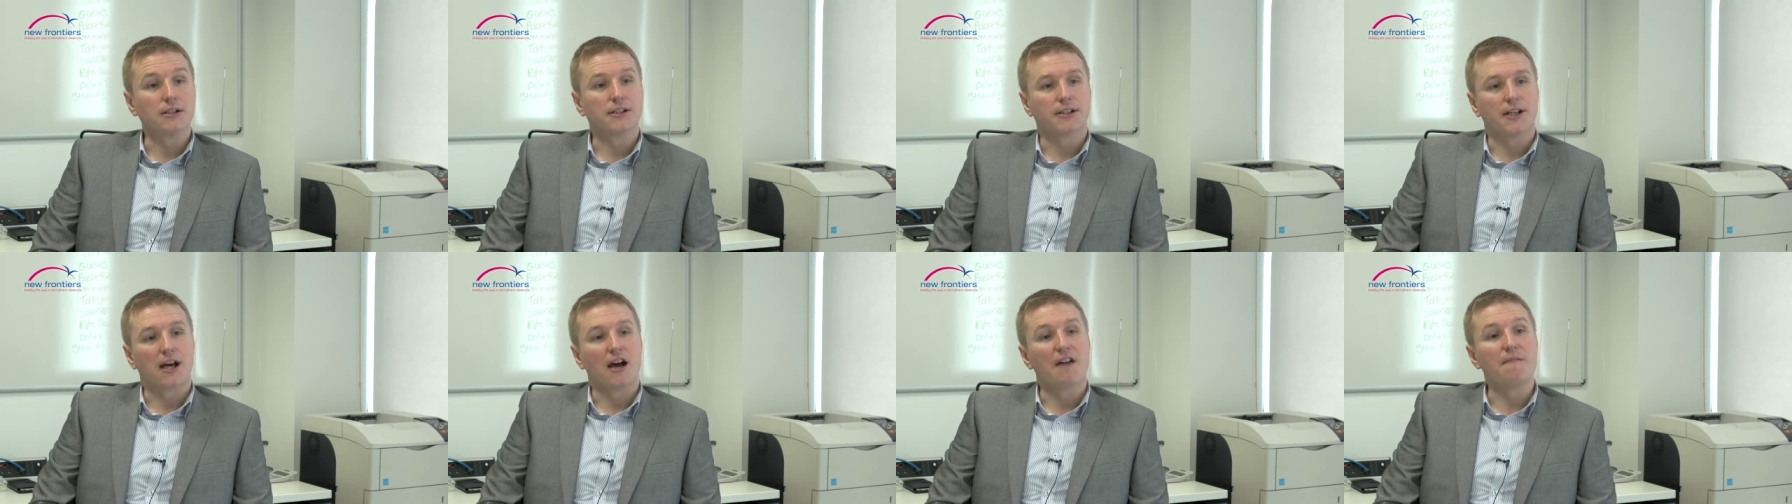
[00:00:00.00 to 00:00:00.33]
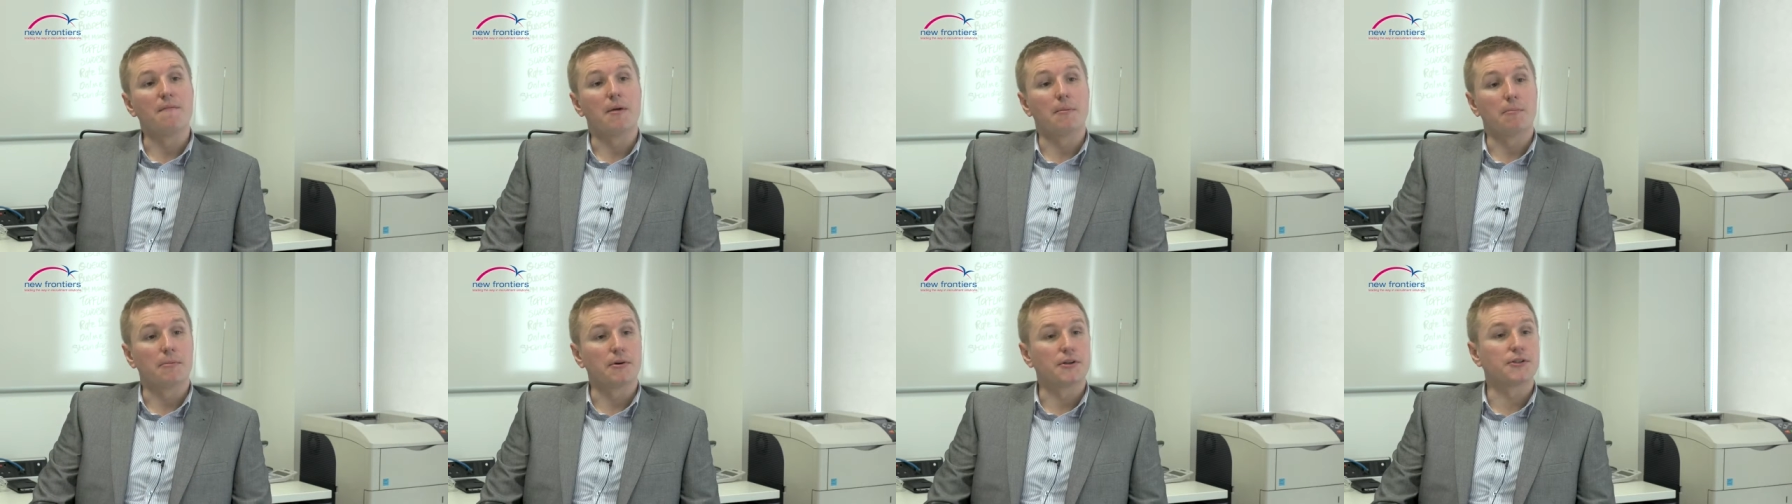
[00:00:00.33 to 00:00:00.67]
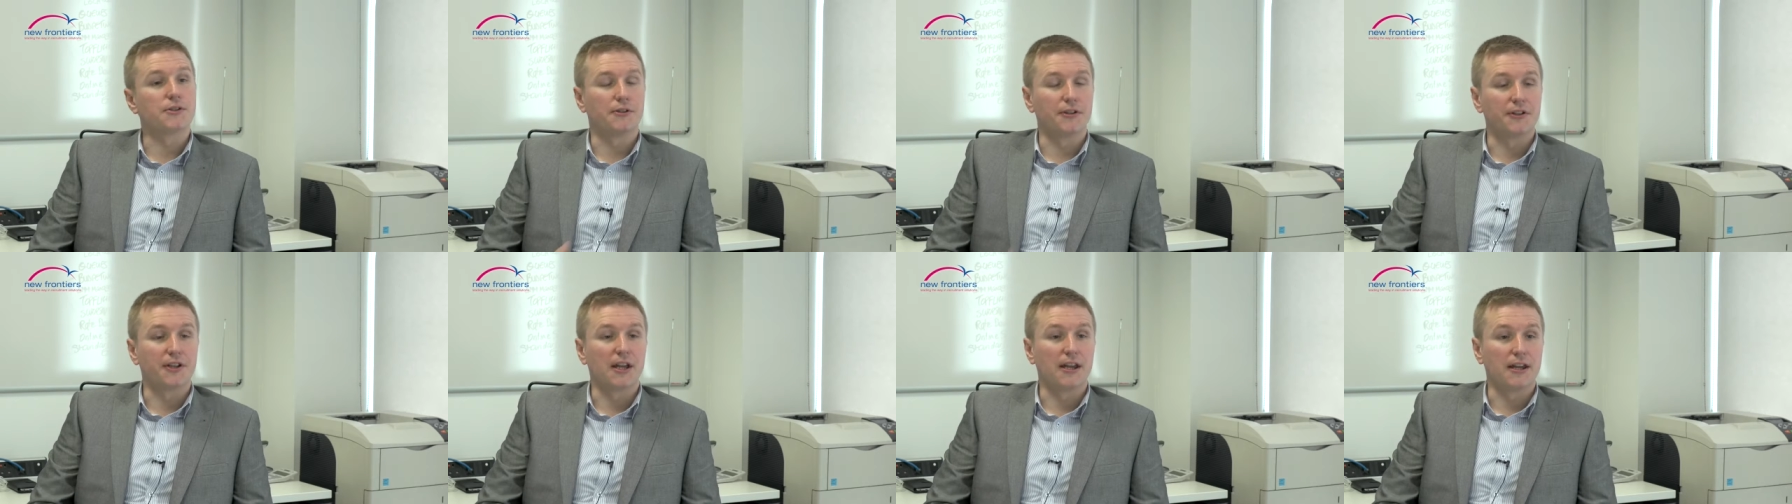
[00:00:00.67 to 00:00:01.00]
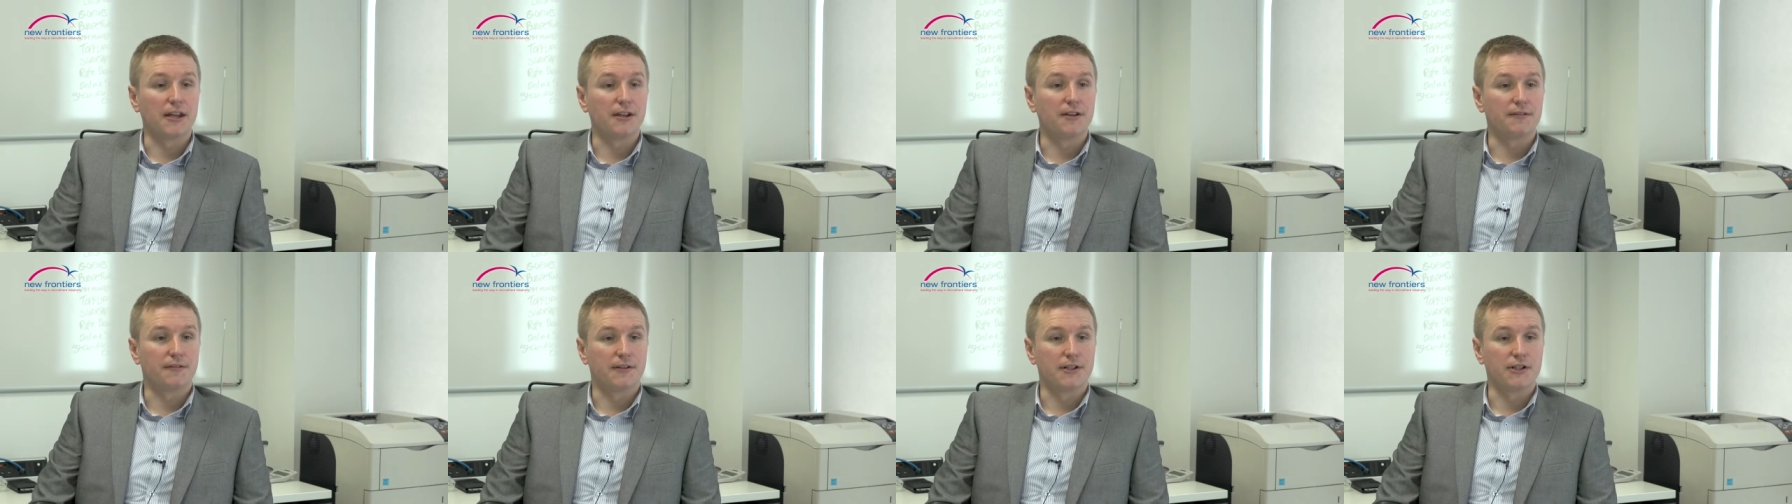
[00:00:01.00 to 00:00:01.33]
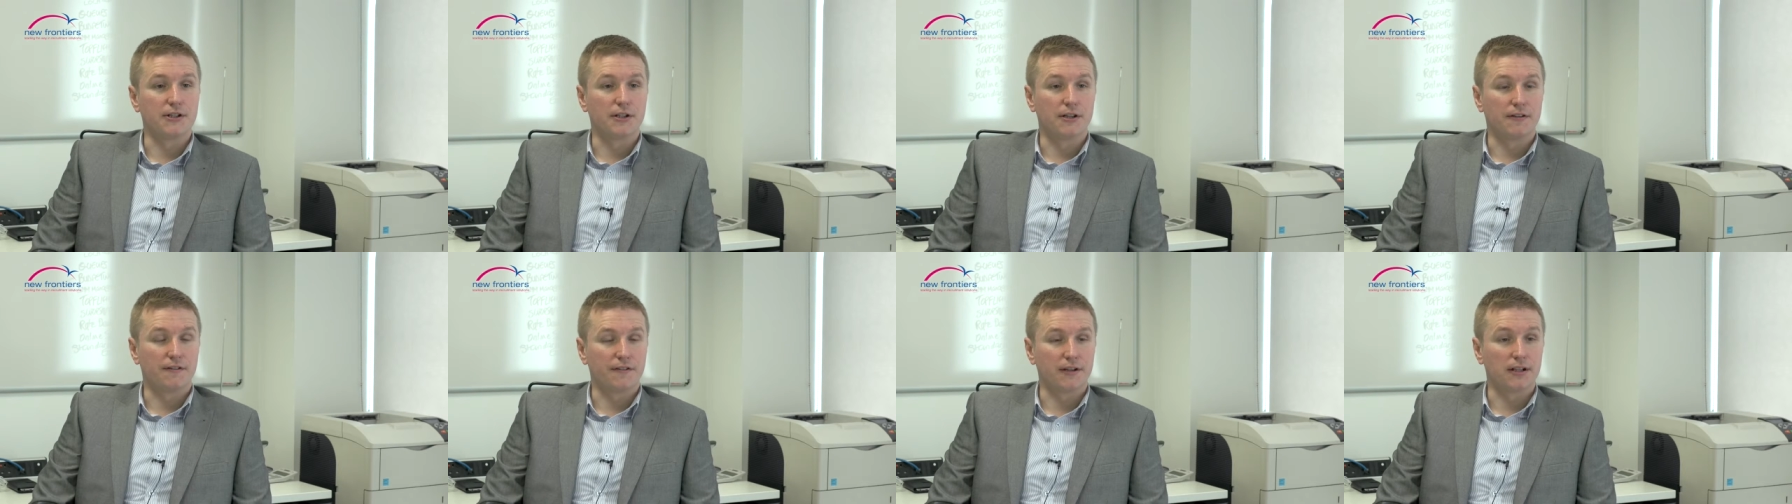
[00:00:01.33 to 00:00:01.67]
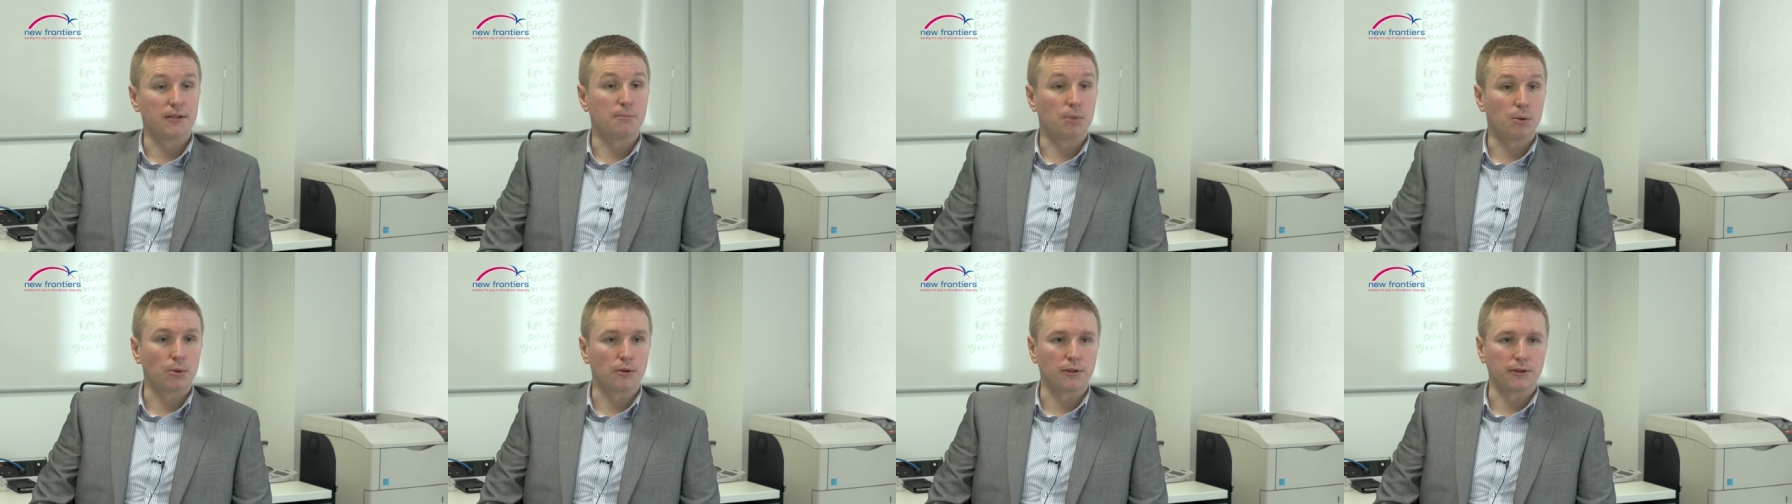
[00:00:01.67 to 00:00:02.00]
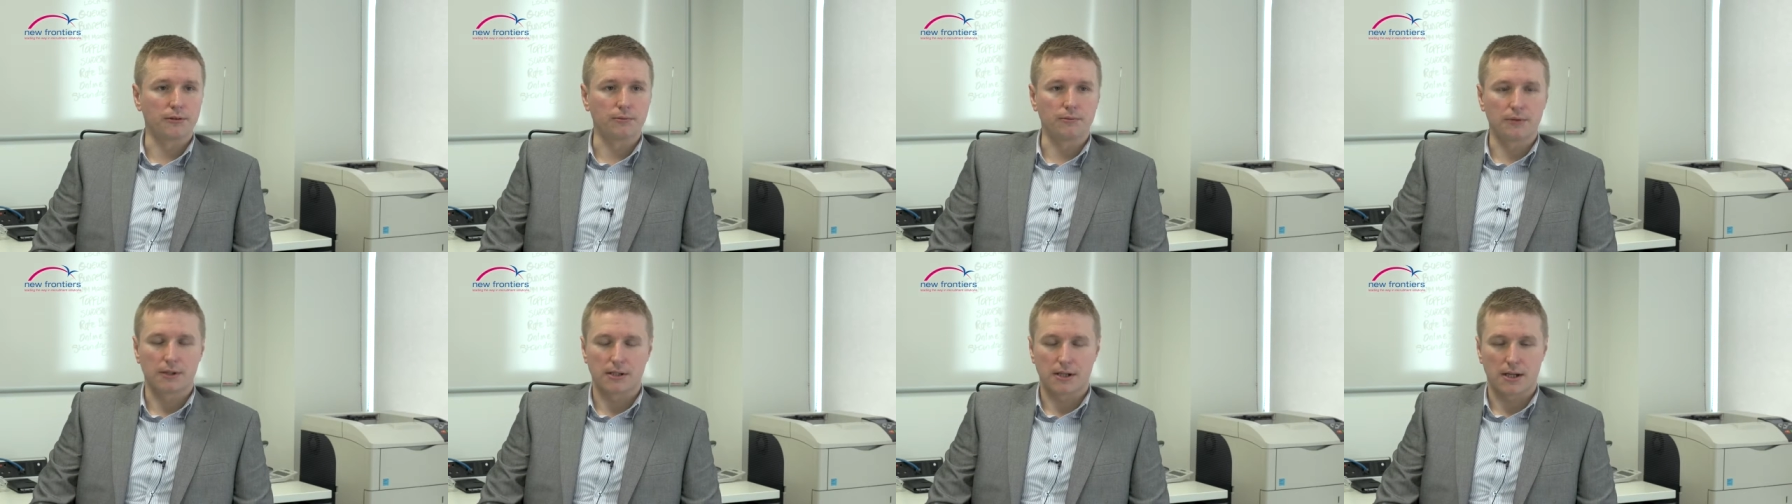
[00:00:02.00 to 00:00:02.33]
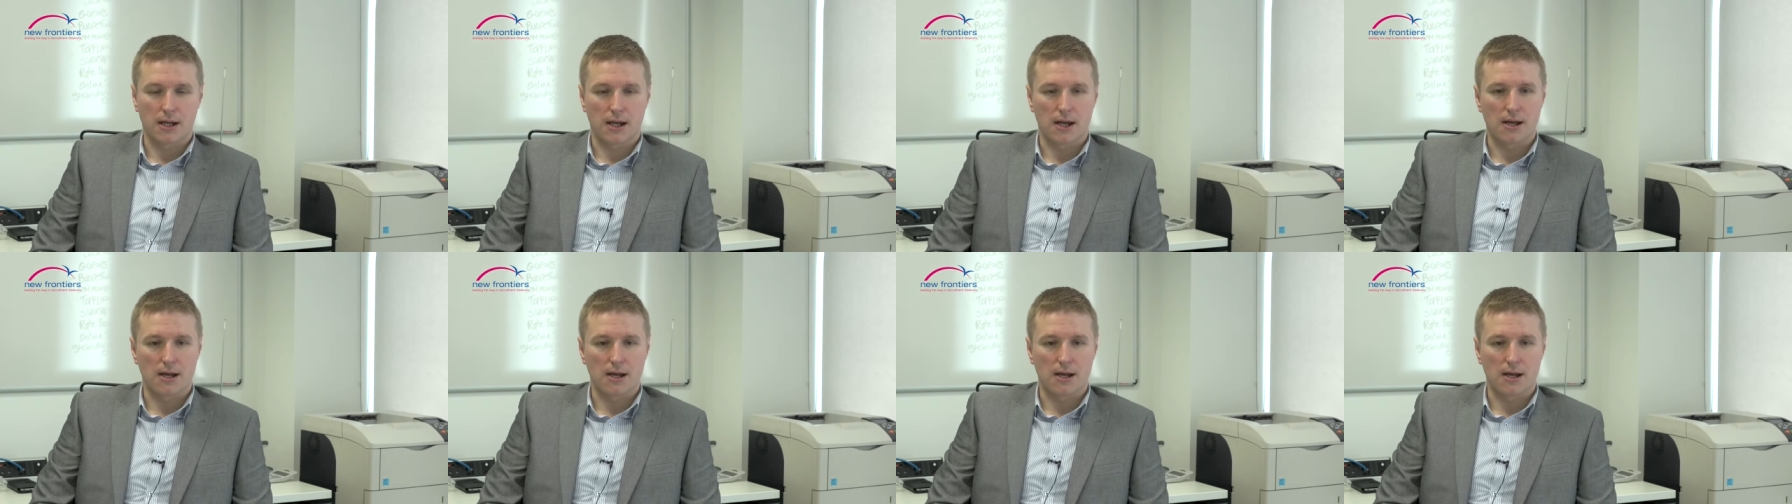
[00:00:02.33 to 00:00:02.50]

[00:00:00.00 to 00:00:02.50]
staff member so that they individually feel important